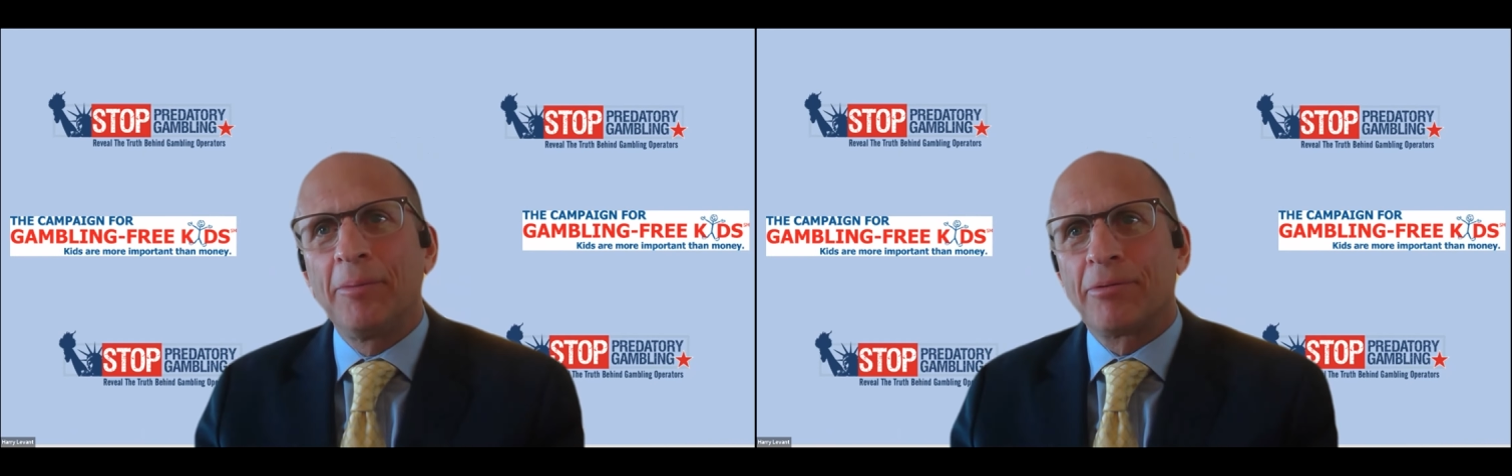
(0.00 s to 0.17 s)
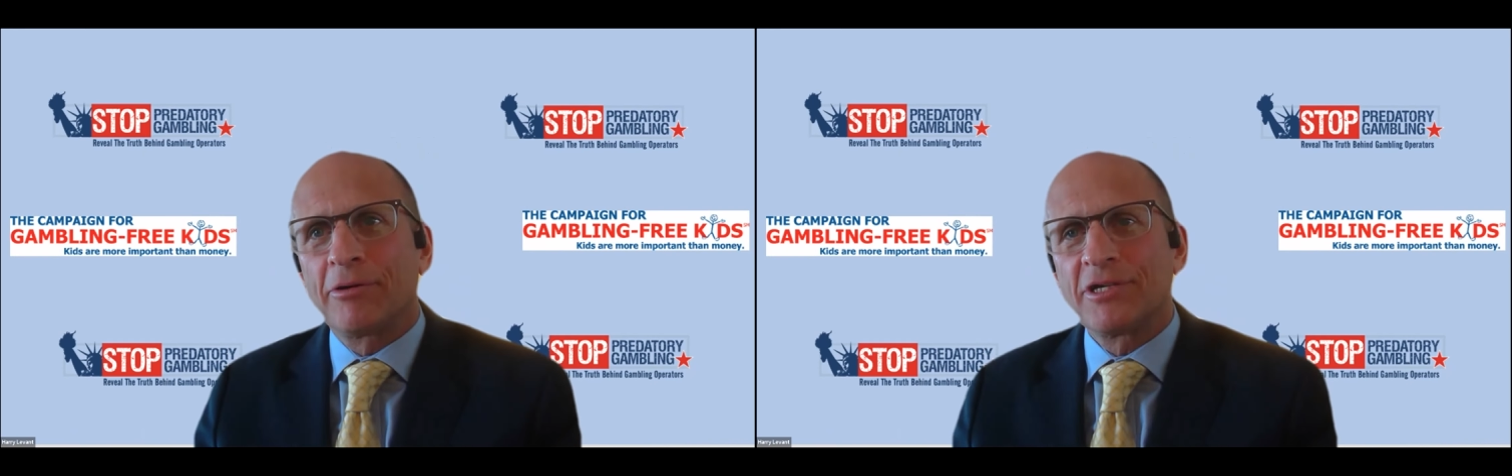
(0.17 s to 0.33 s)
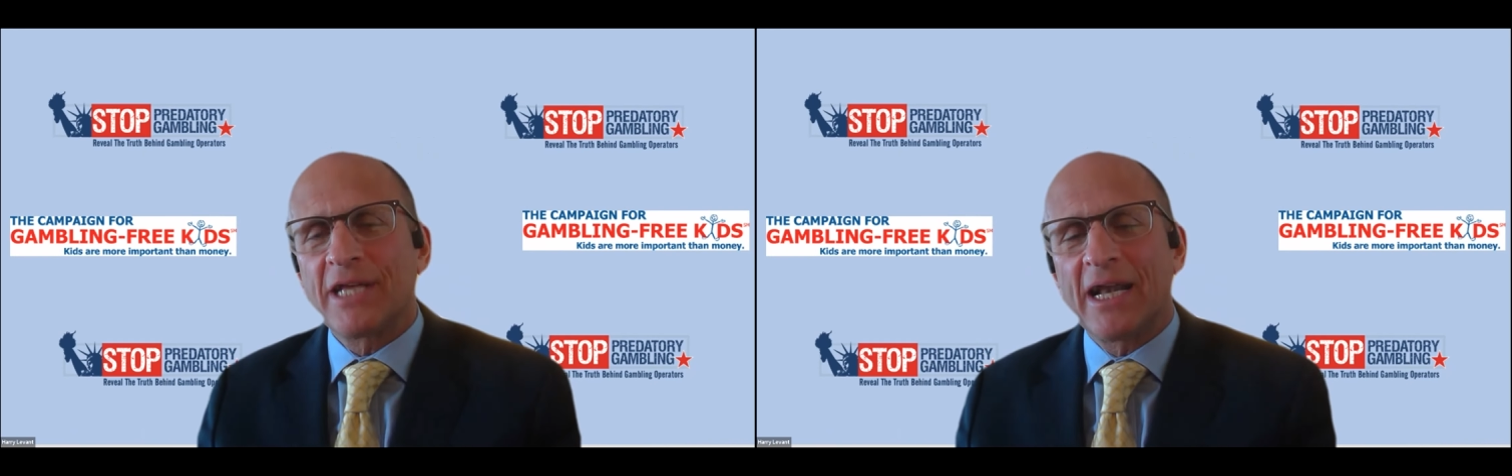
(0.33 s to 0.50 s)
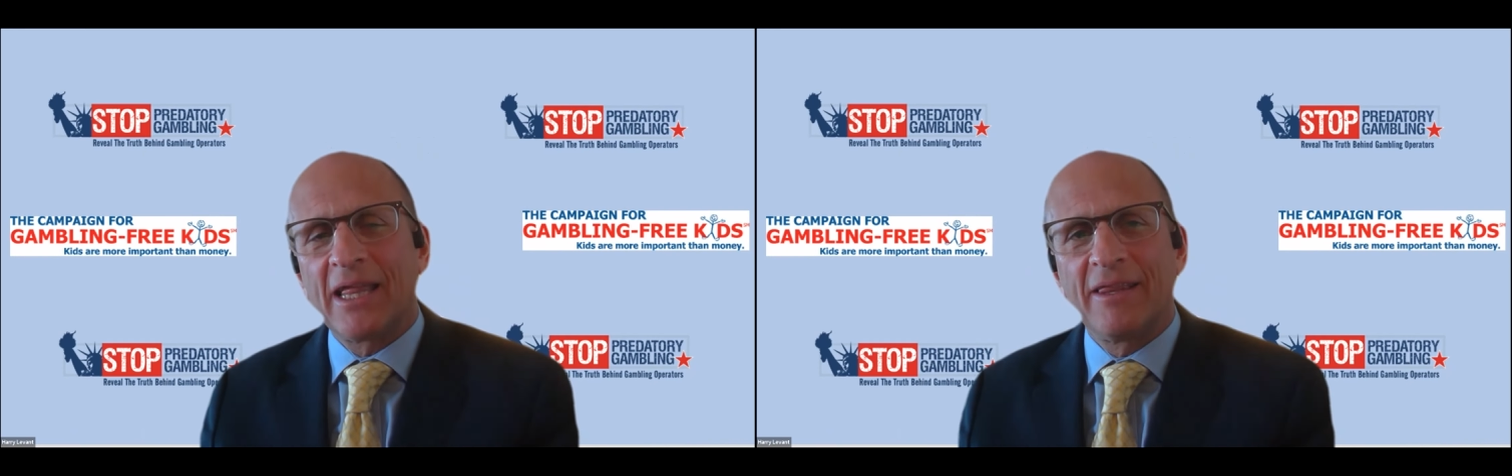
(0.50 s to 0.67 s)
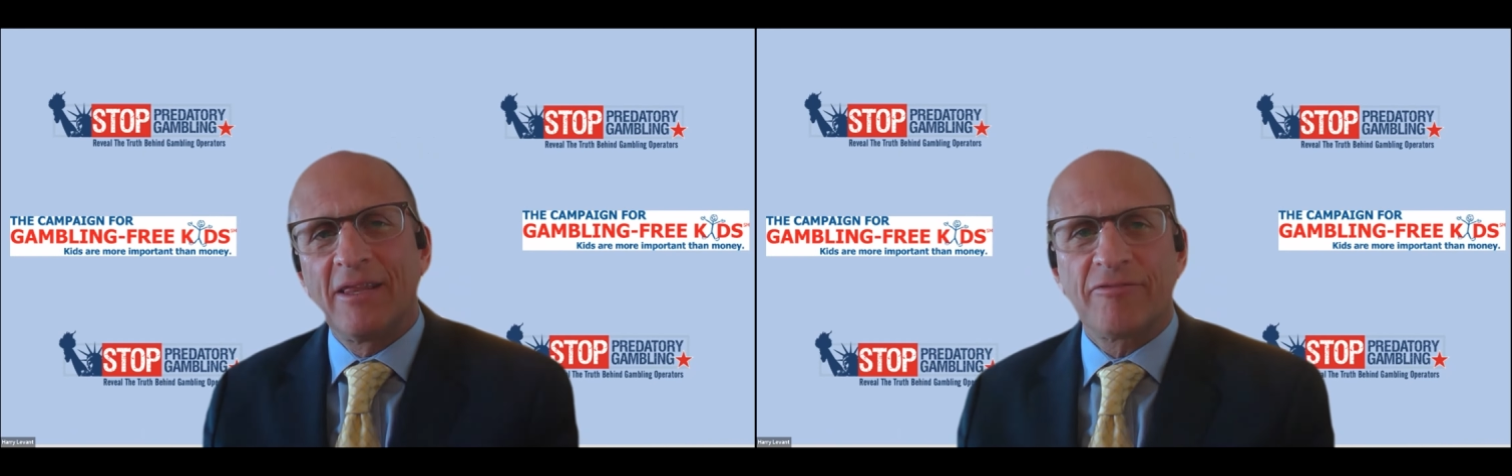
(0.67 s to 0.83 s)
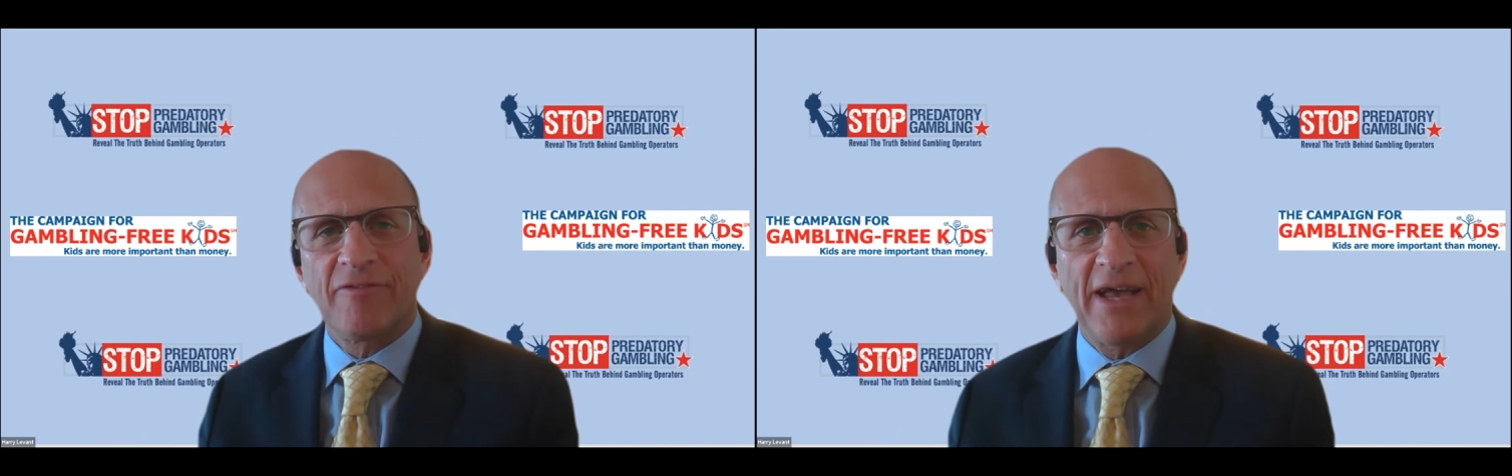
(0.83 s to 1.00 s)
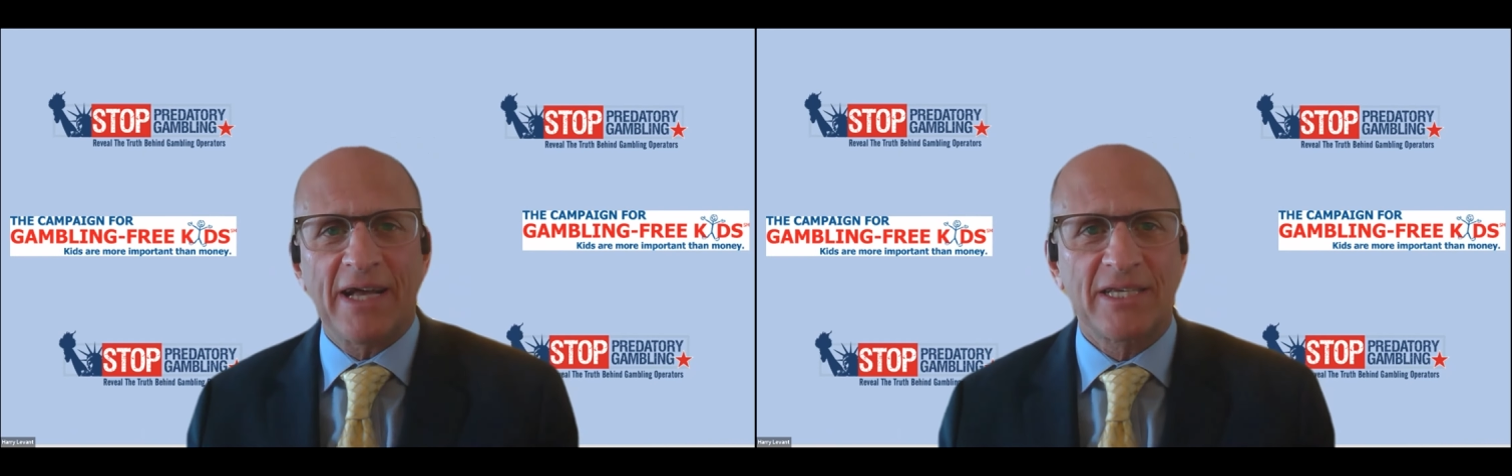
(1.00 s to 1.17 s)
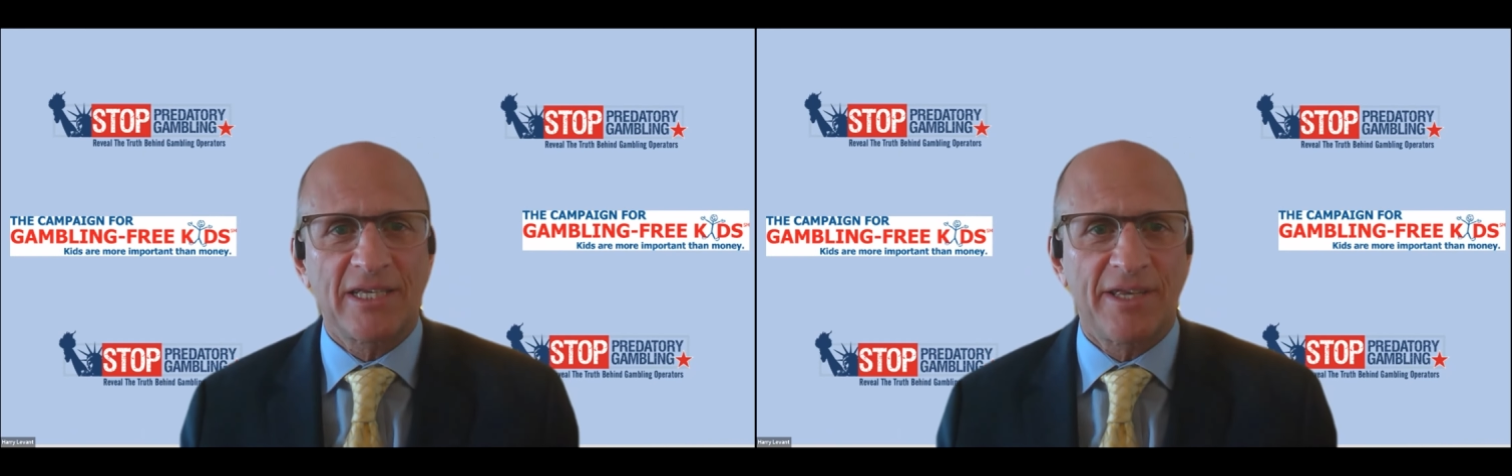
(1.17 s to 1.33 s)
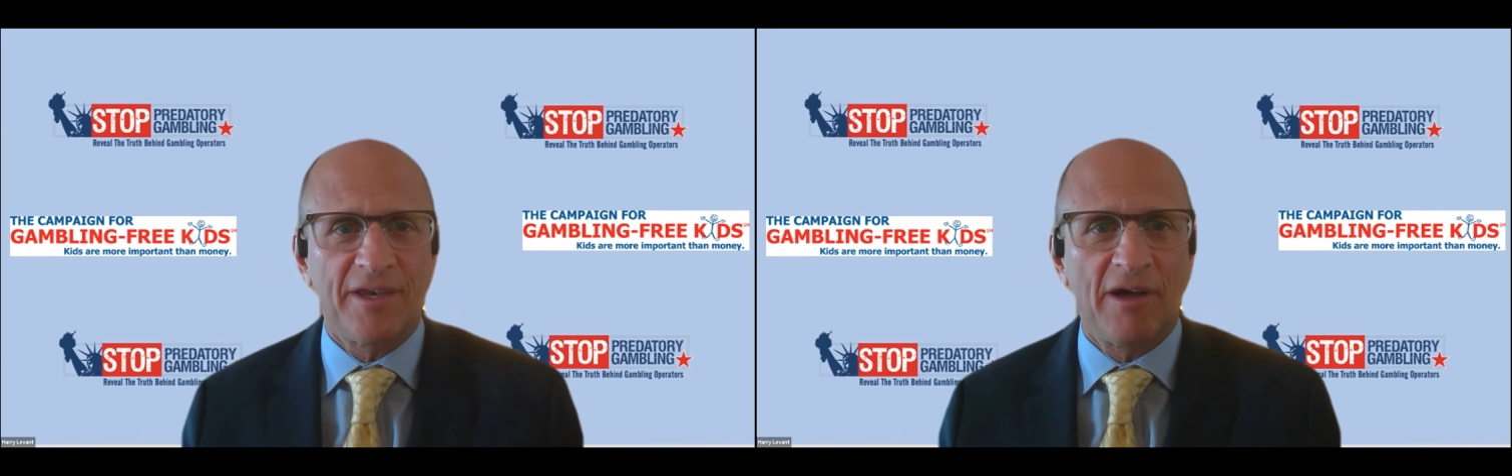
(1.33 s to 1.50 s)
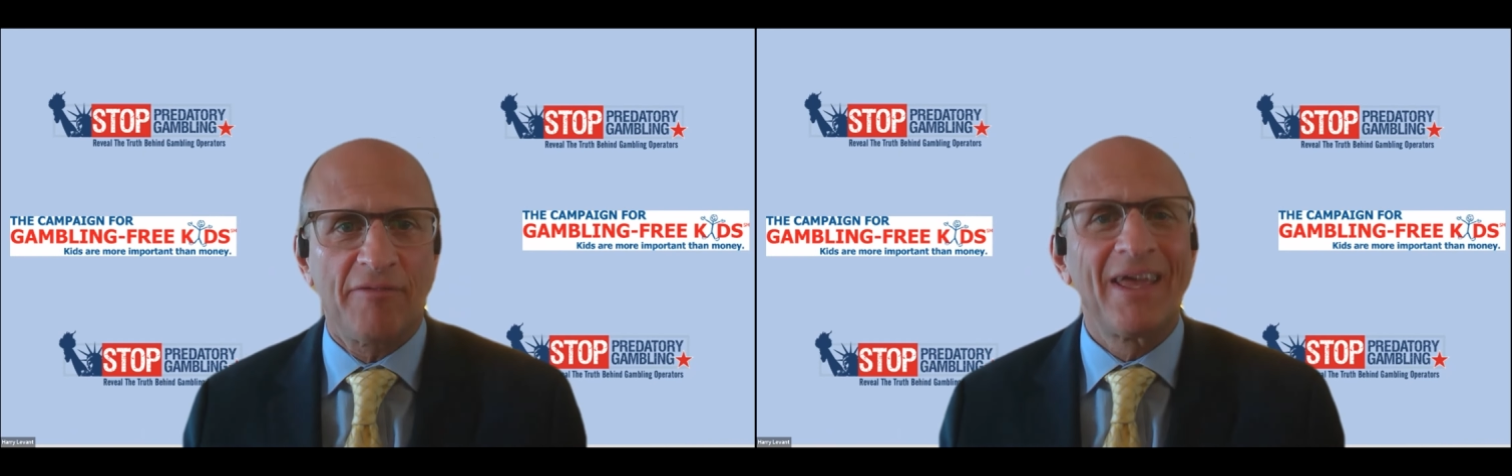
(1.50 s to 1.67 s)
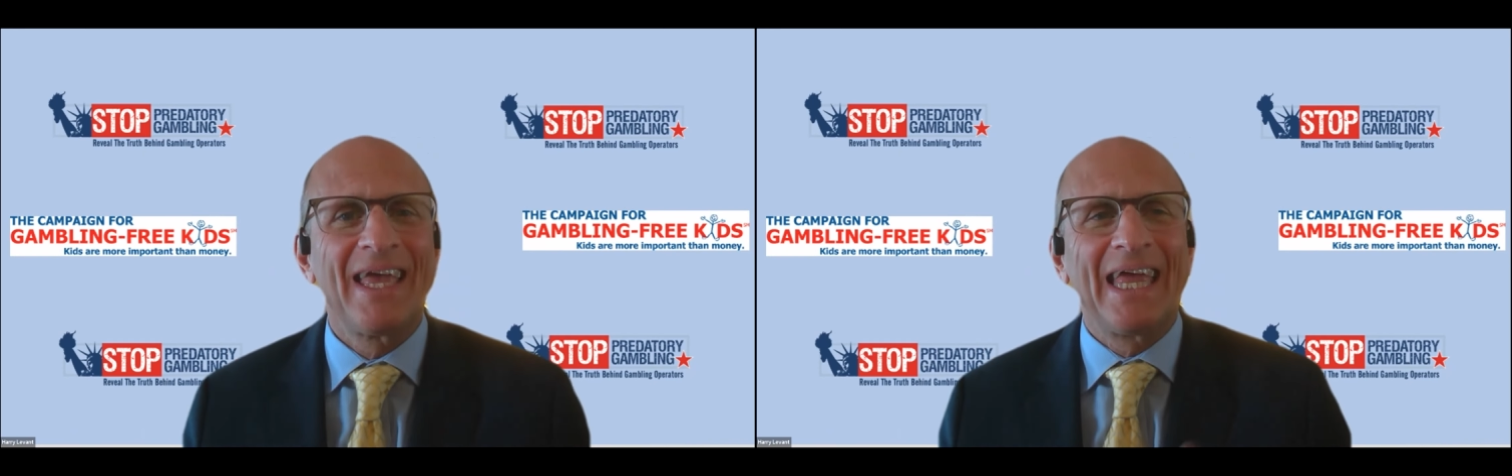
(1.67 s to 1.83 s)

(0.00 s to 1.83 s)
presenting these facts is enough.